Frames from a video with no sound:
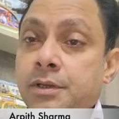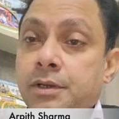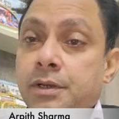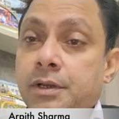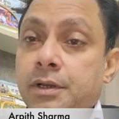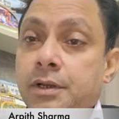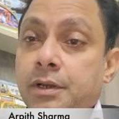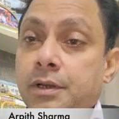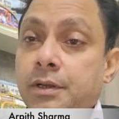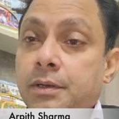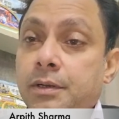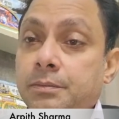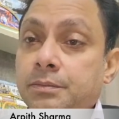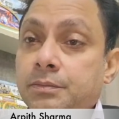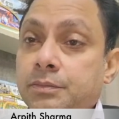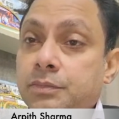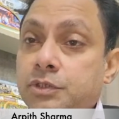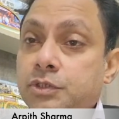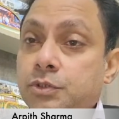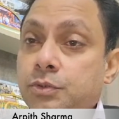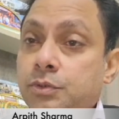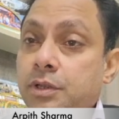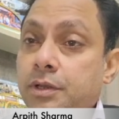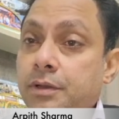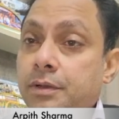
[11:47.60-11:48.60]
Uh,
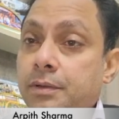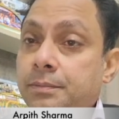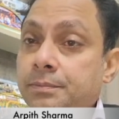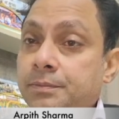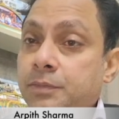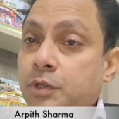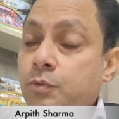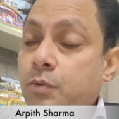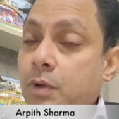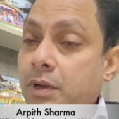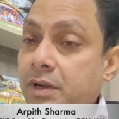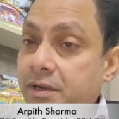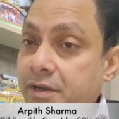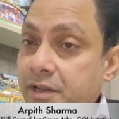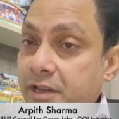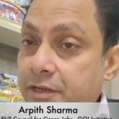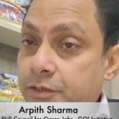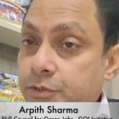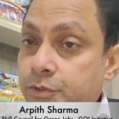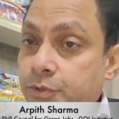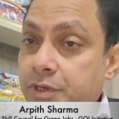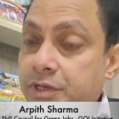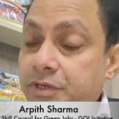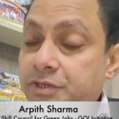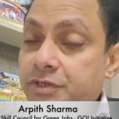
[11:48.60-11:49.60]
so the quality
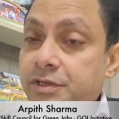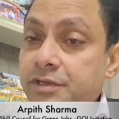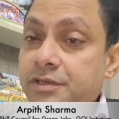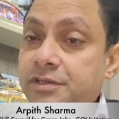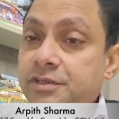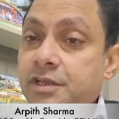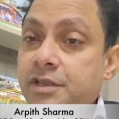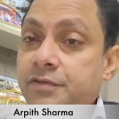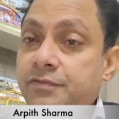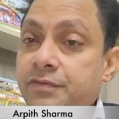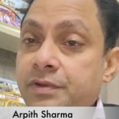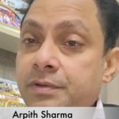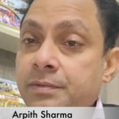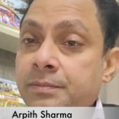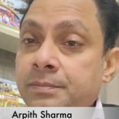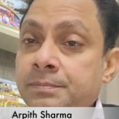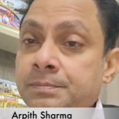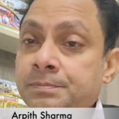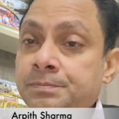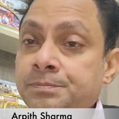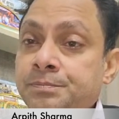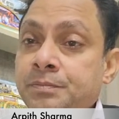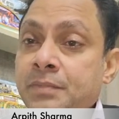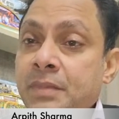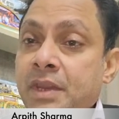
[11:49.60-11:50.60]
education is given,
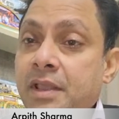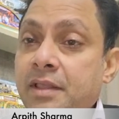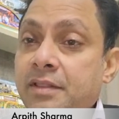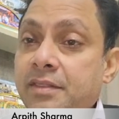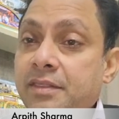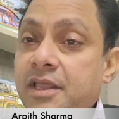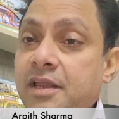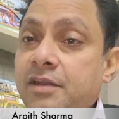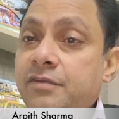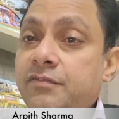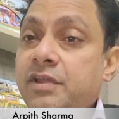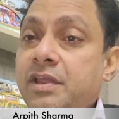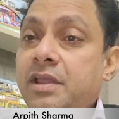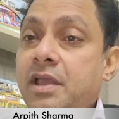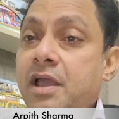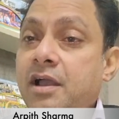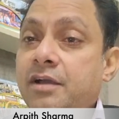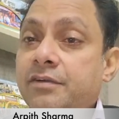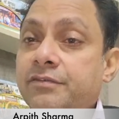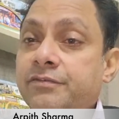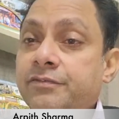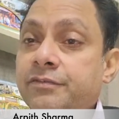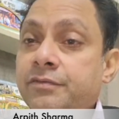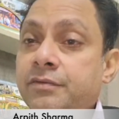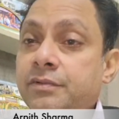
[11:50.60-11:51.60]
and then we
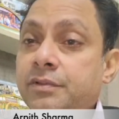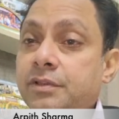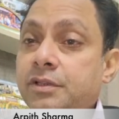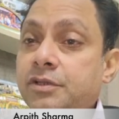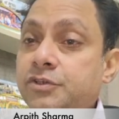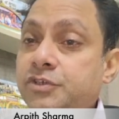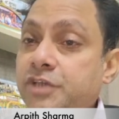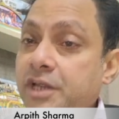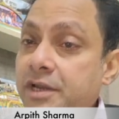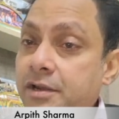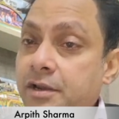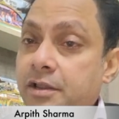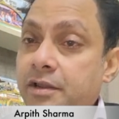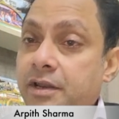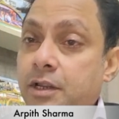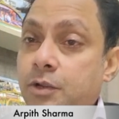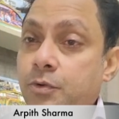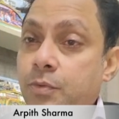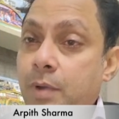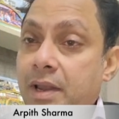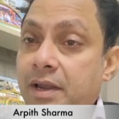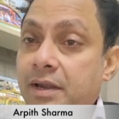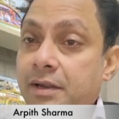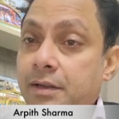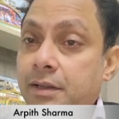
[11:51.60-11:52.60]
have the gender
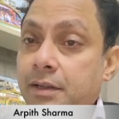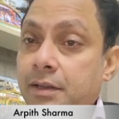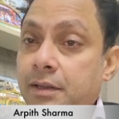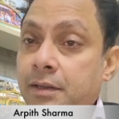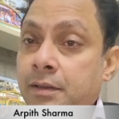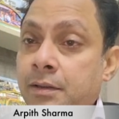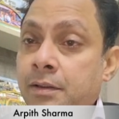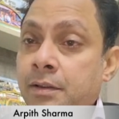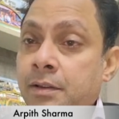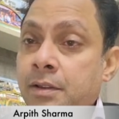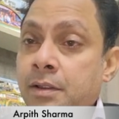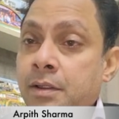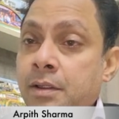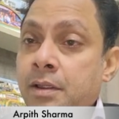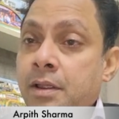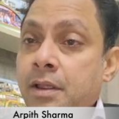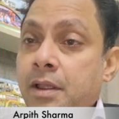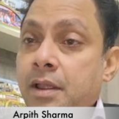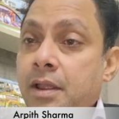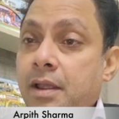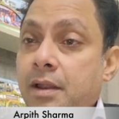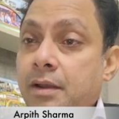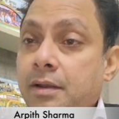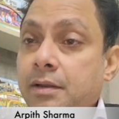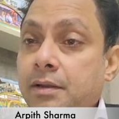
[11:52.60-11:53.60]
equality,
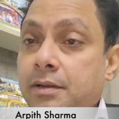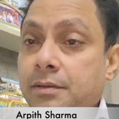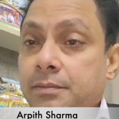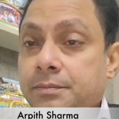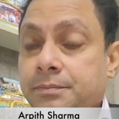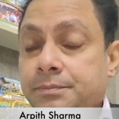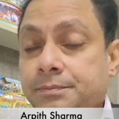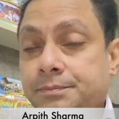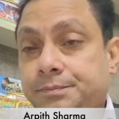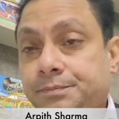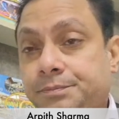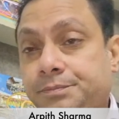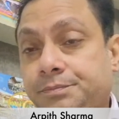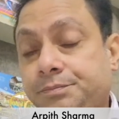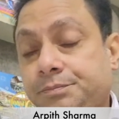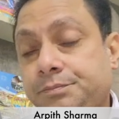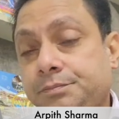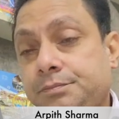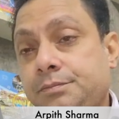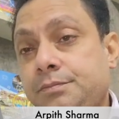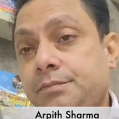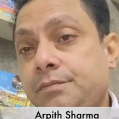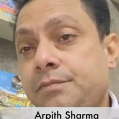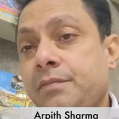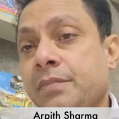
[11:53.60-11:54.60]
and
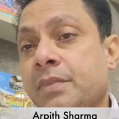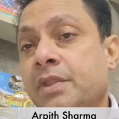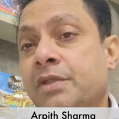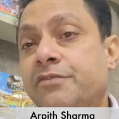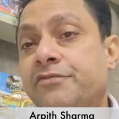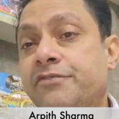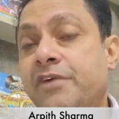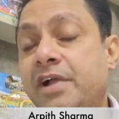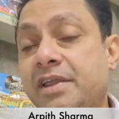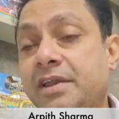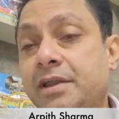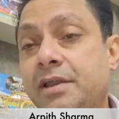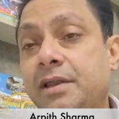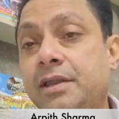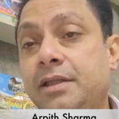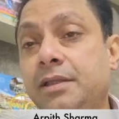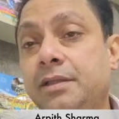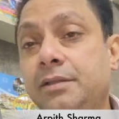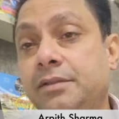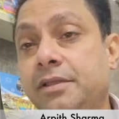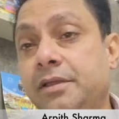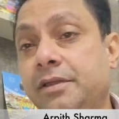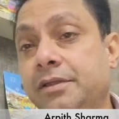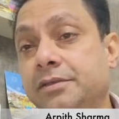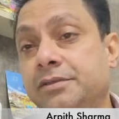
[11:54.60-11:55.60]

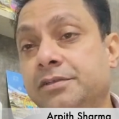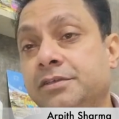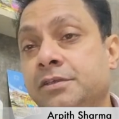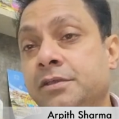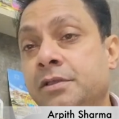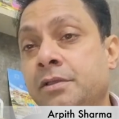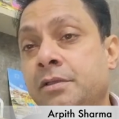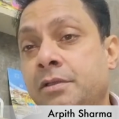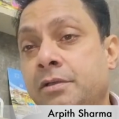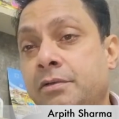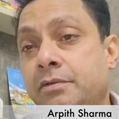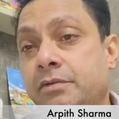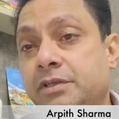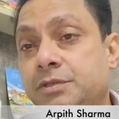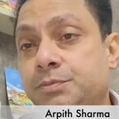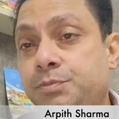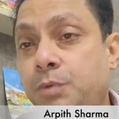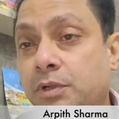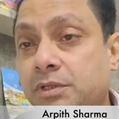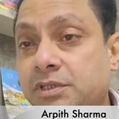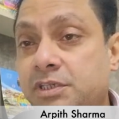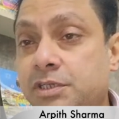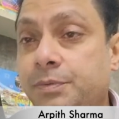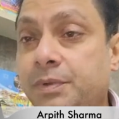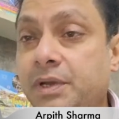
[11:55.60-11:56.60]
finally there is
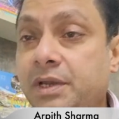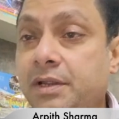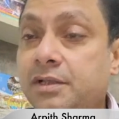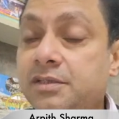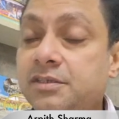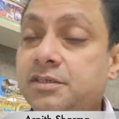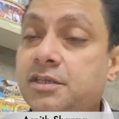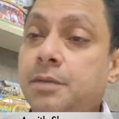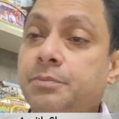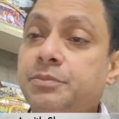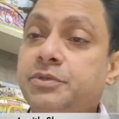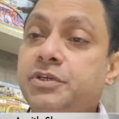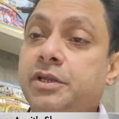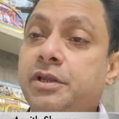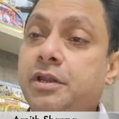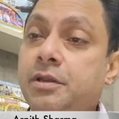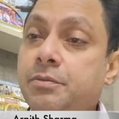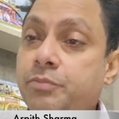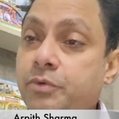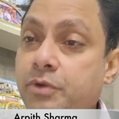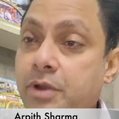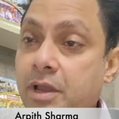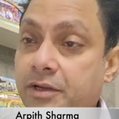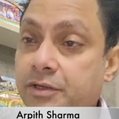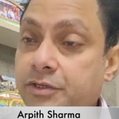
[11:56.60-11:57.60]
responsible consumption
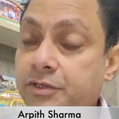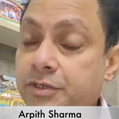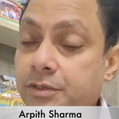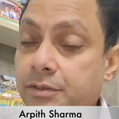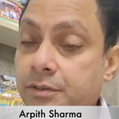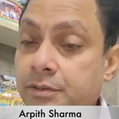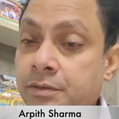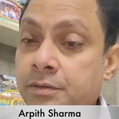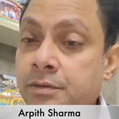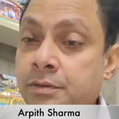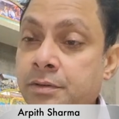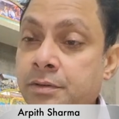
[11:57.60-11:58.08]
and production.